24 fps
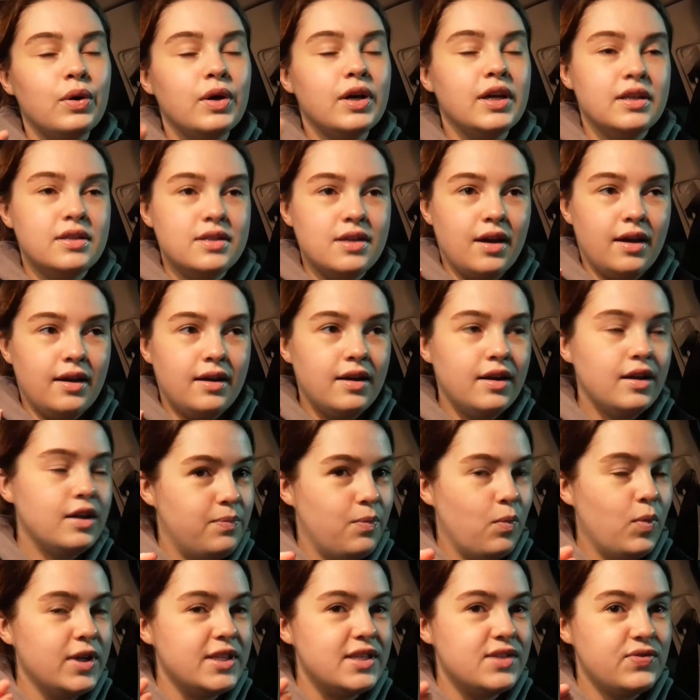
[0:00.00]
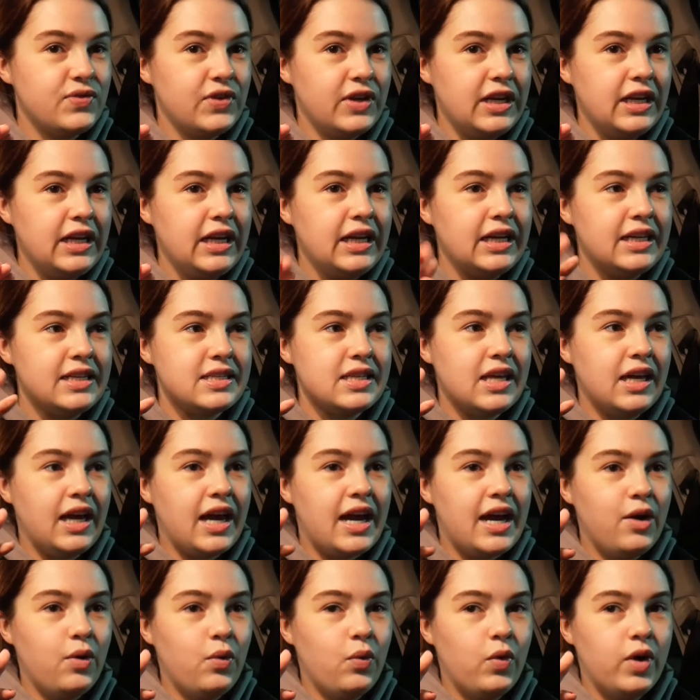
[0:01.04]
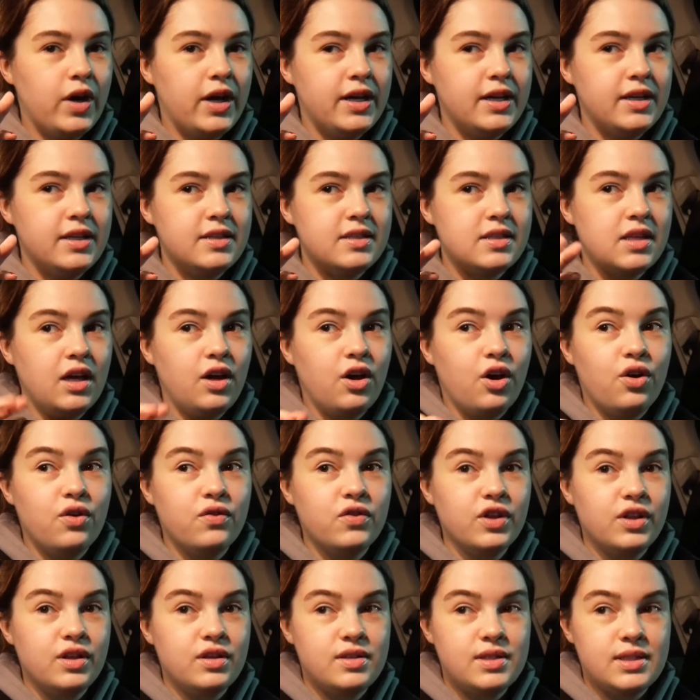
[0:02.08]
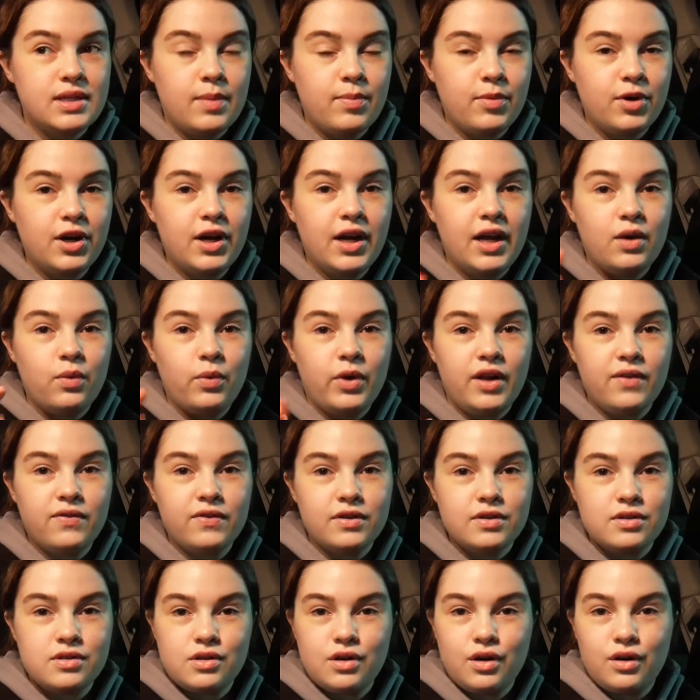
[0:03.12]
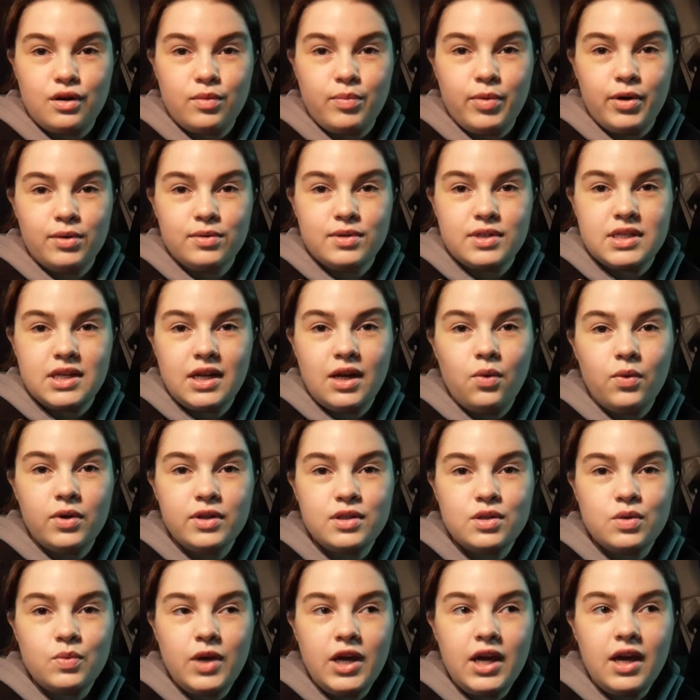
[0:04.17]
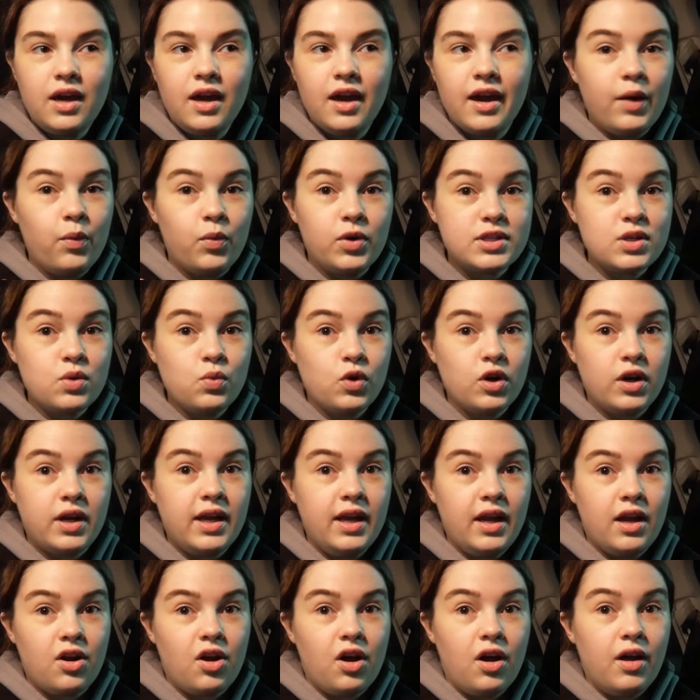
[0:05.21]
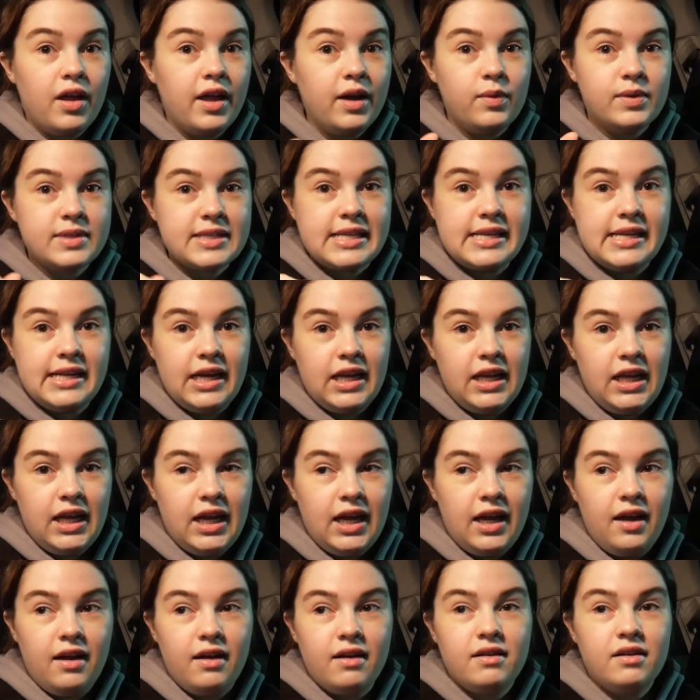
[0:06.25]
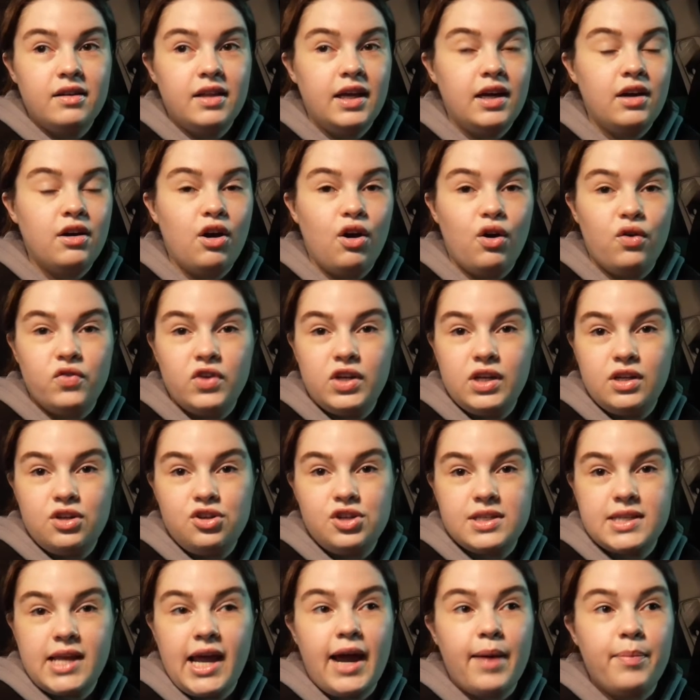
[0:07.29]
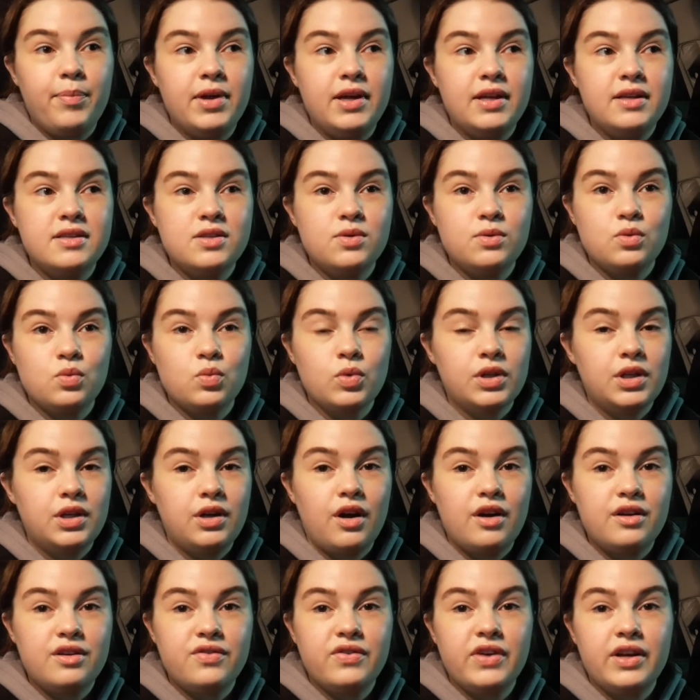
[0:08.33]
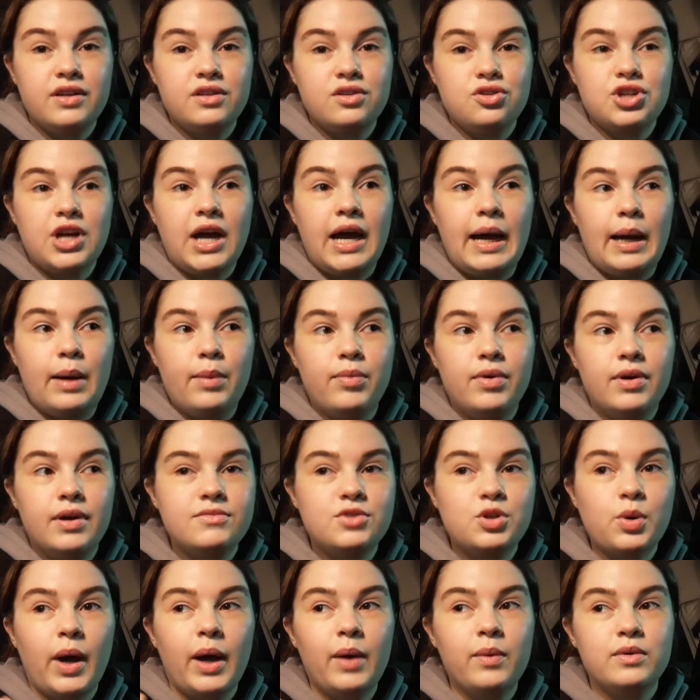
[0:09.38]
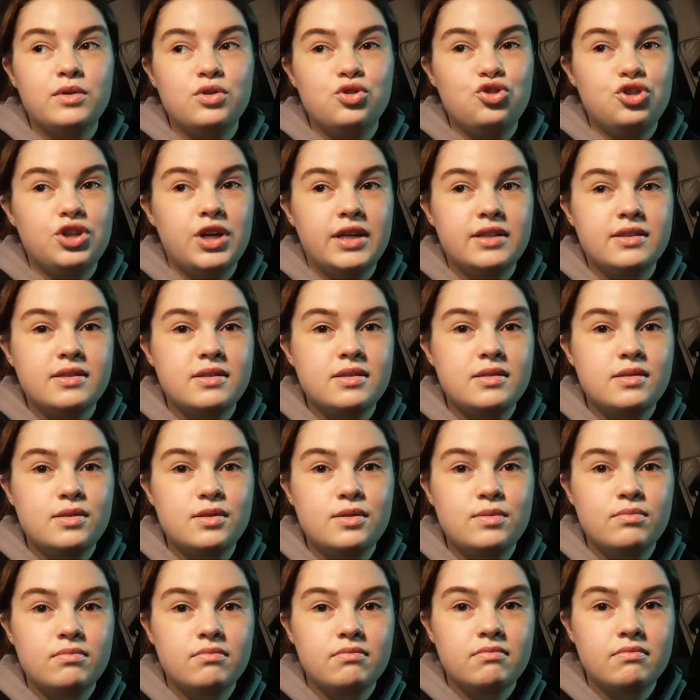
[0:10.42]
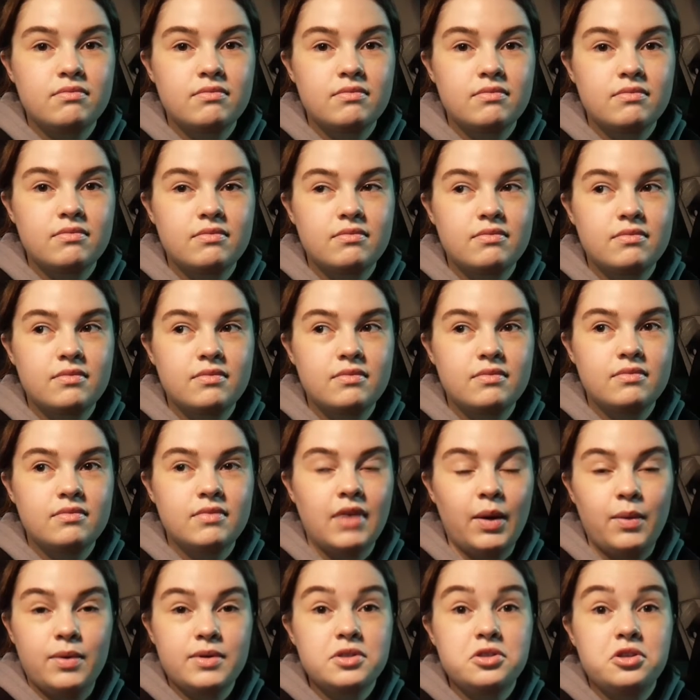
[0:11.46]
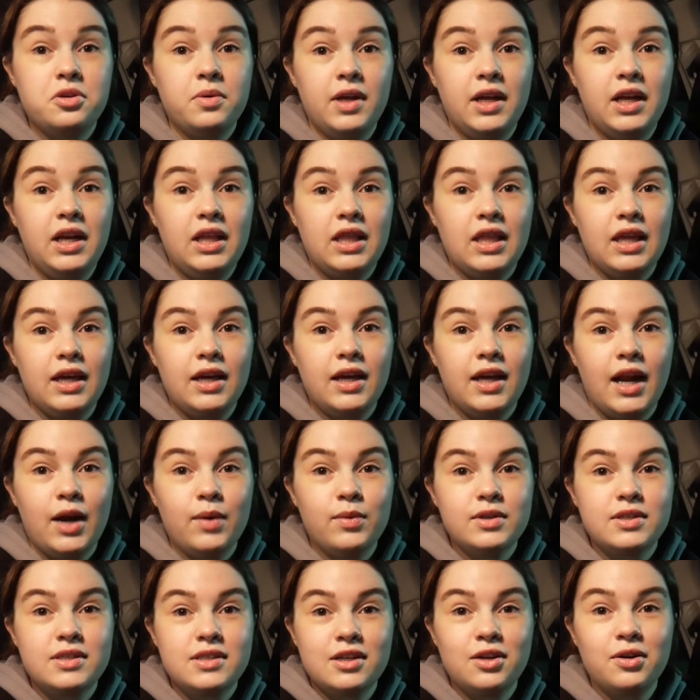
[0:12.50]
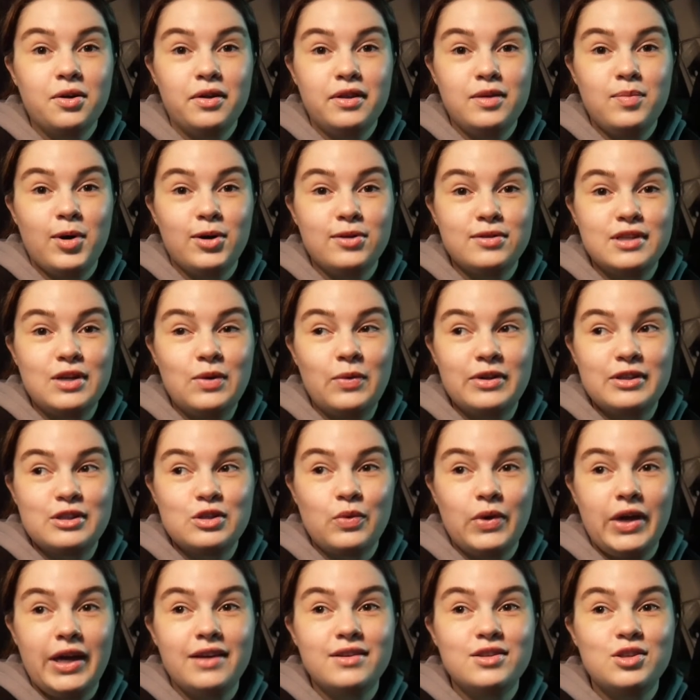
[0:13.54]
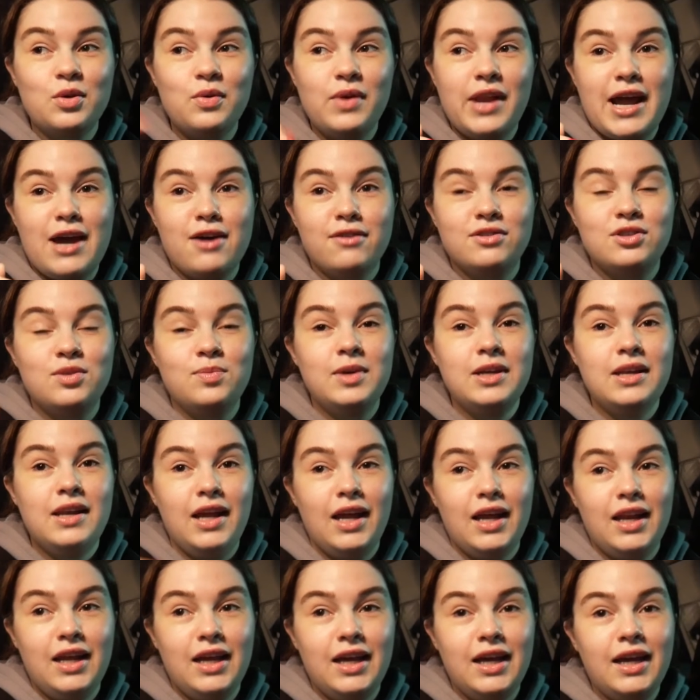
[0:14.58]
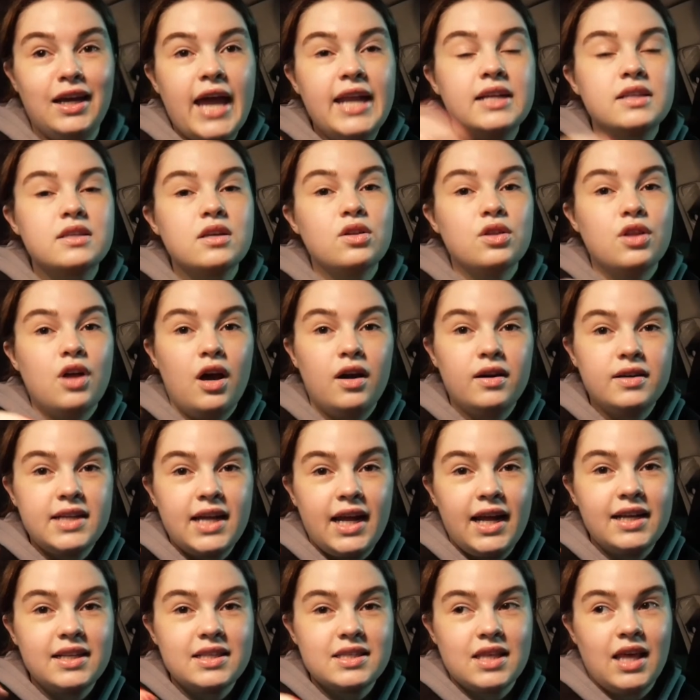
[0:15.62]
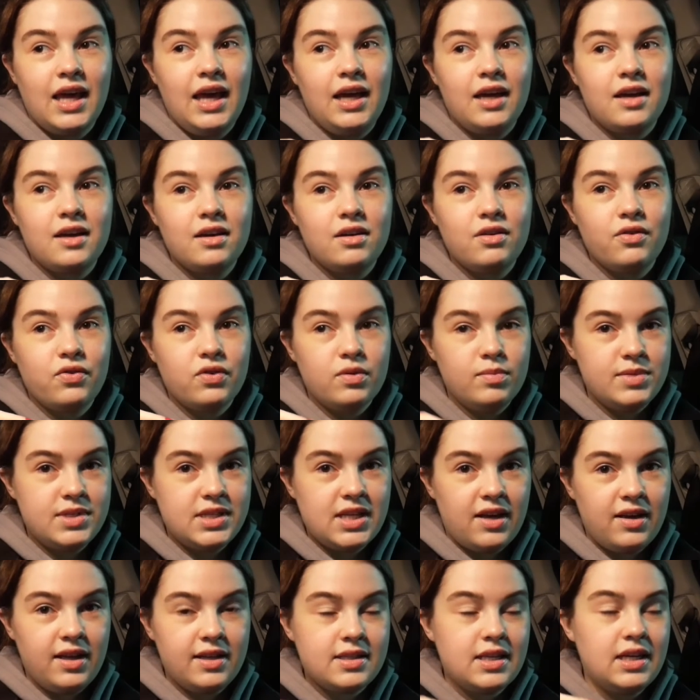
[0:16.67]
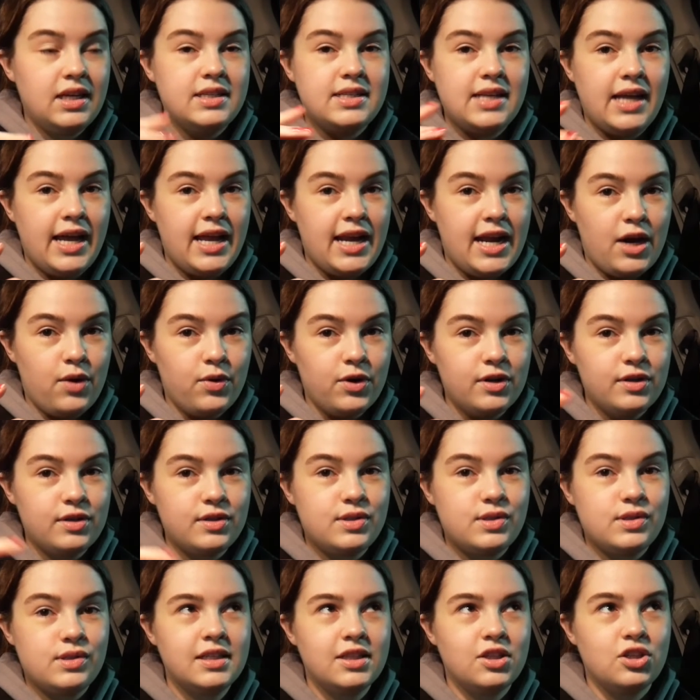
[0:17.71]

it's good. What's funny is like, I was like over the summer and when I first started posting once a week, I wasn't working at all. I wasn't nannying. Like, COVID had just happened. It was really hard to find a job. So I was just, I wasn't doing anything and I was still only posting once a week. So now to be nannying, and it's a long day. It's like 10 hours.